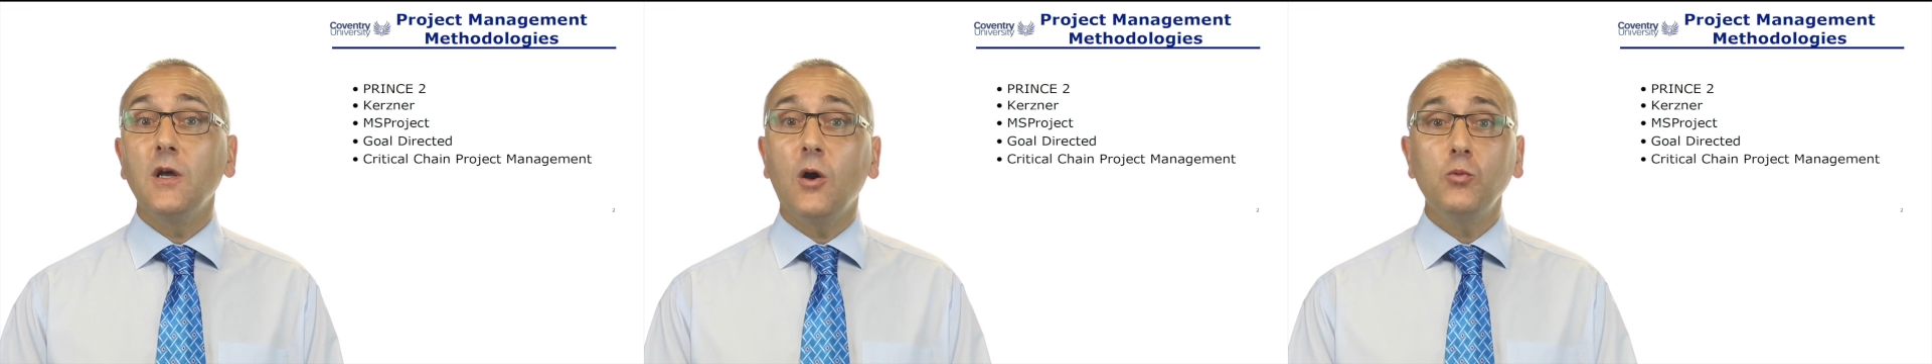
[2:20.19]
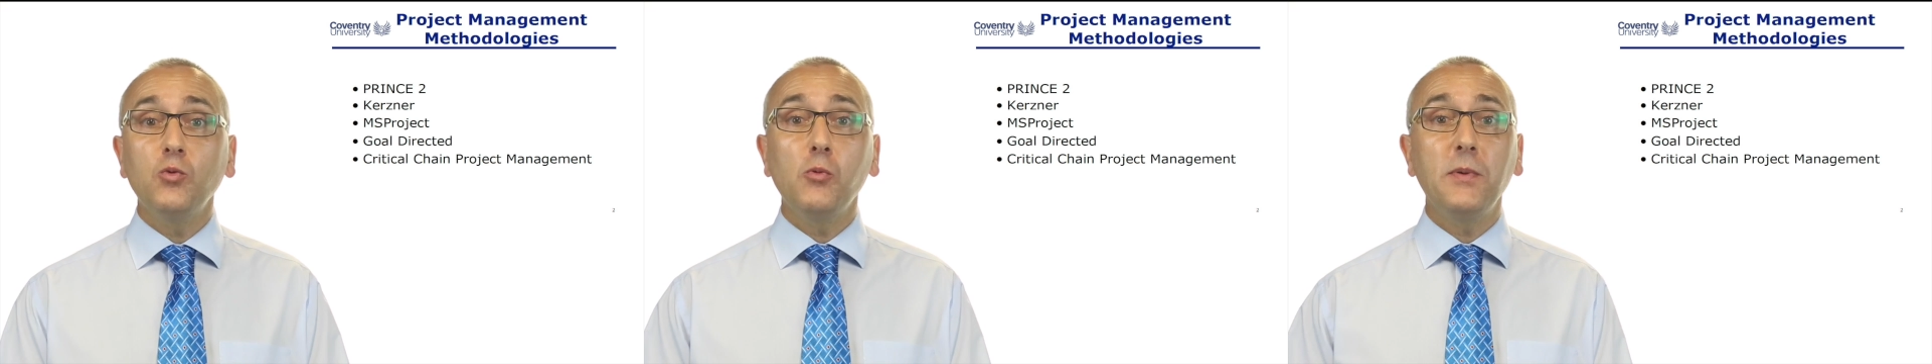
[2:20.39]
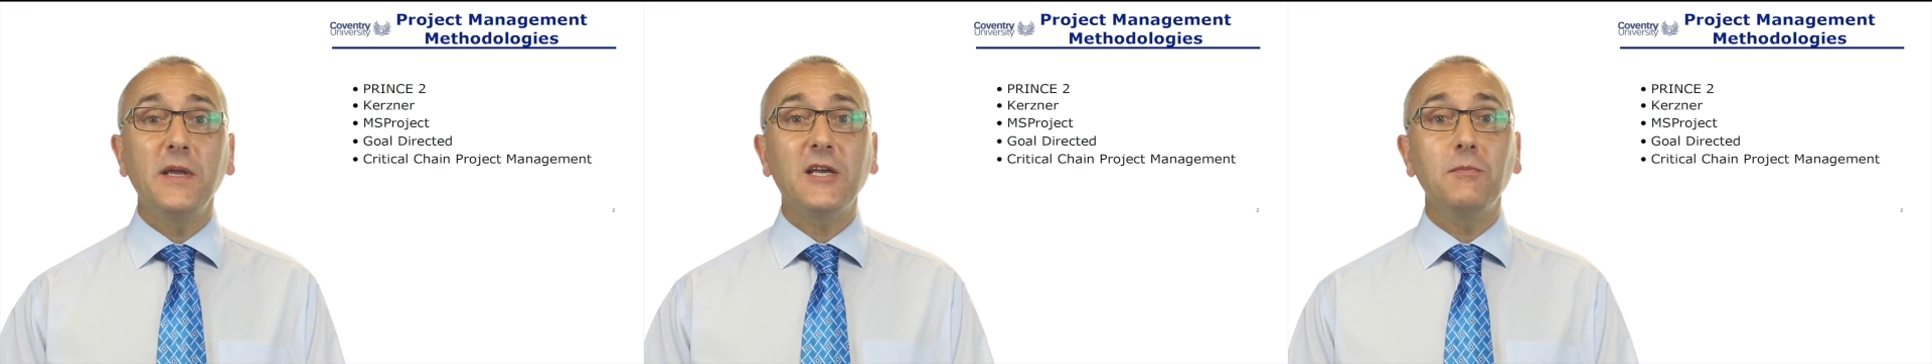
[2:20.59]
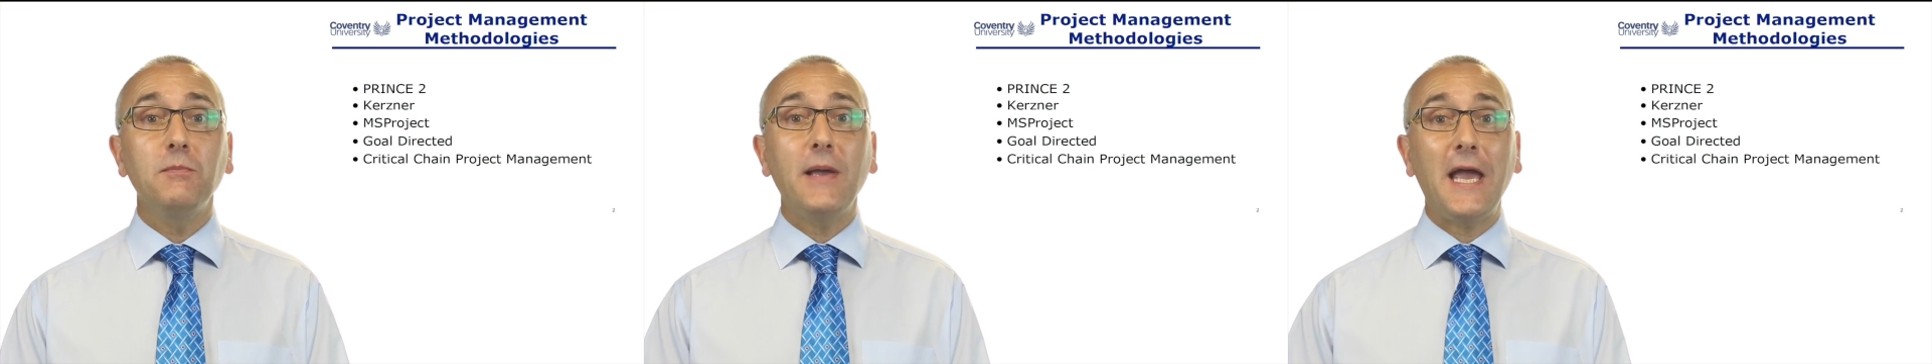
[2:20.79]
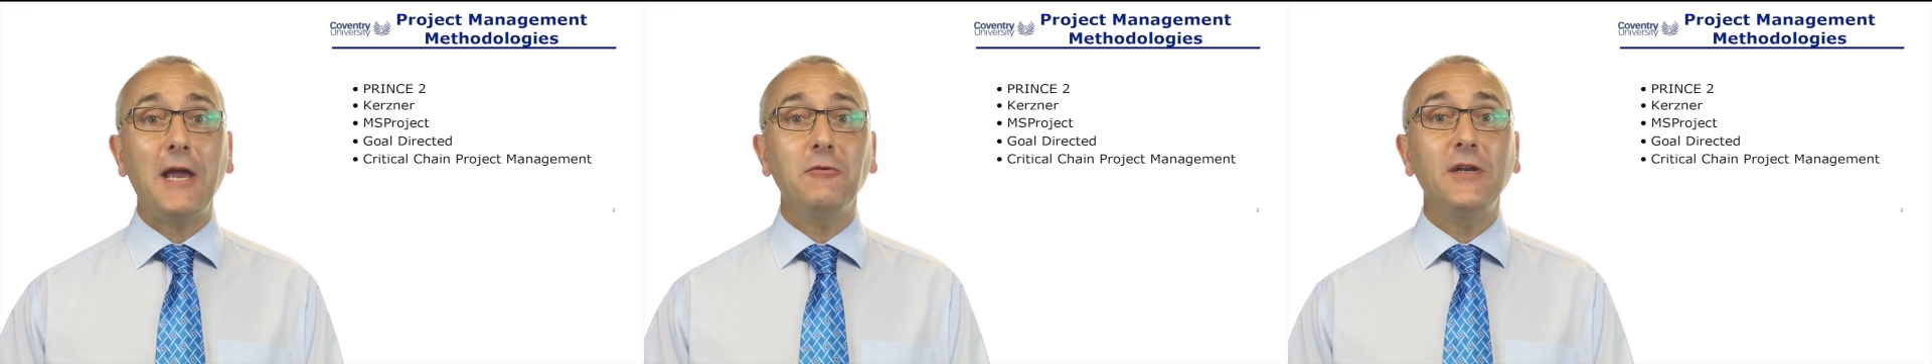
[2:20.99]
And we'll be
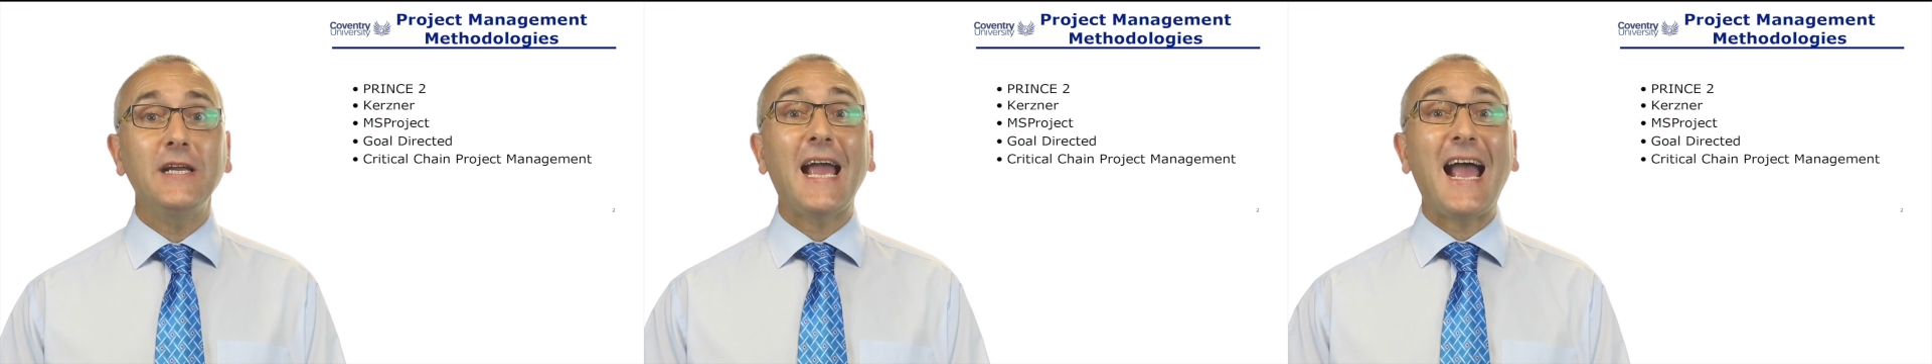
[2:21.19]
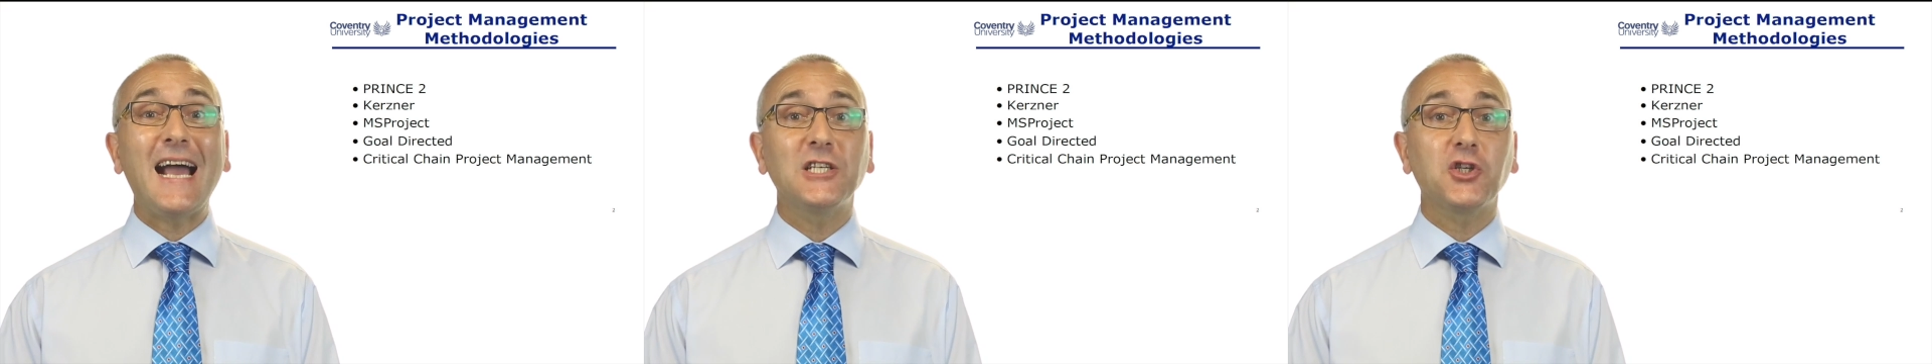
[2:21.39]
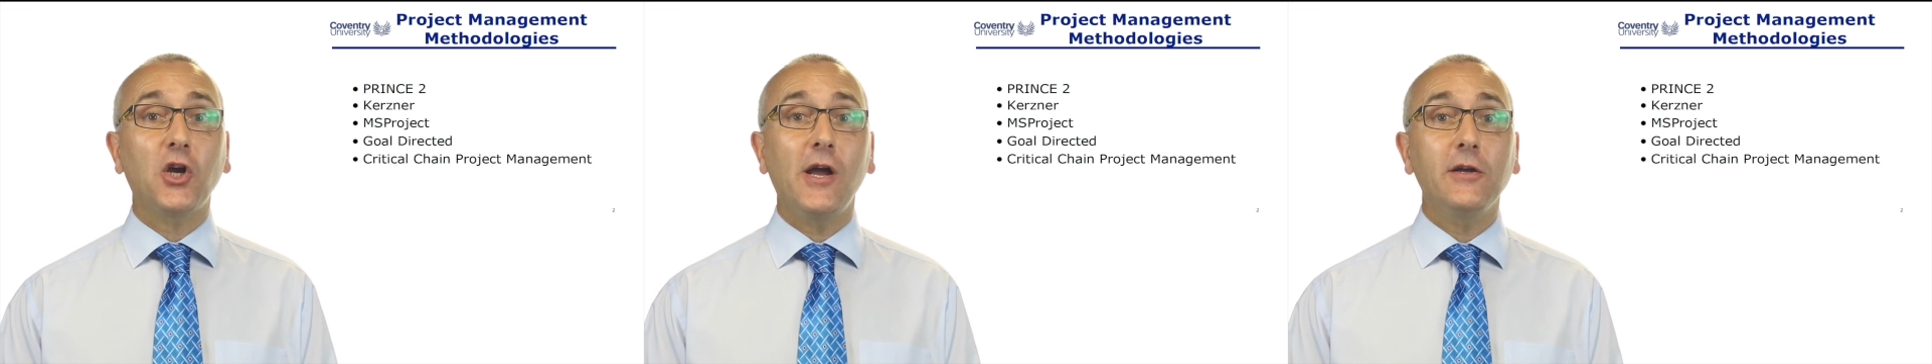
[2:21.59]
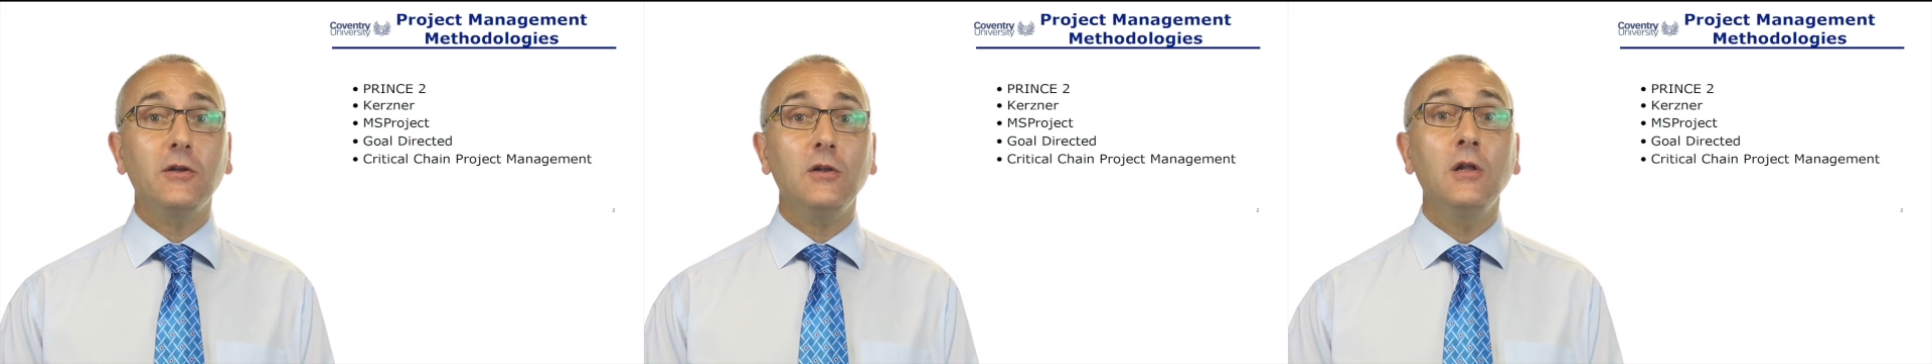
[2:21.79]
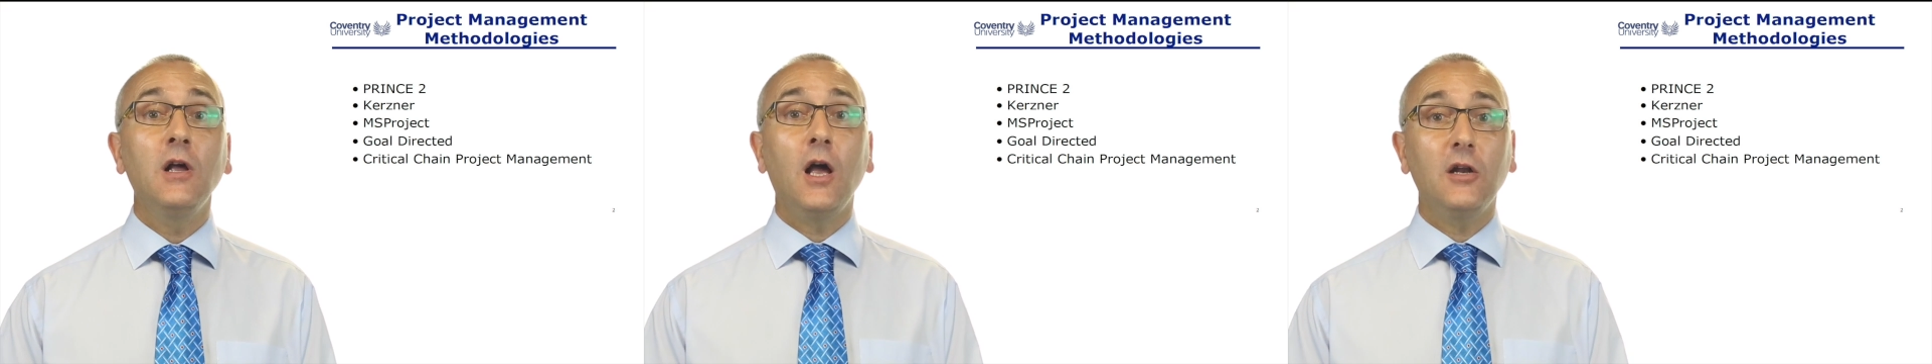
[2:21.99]
comparing agile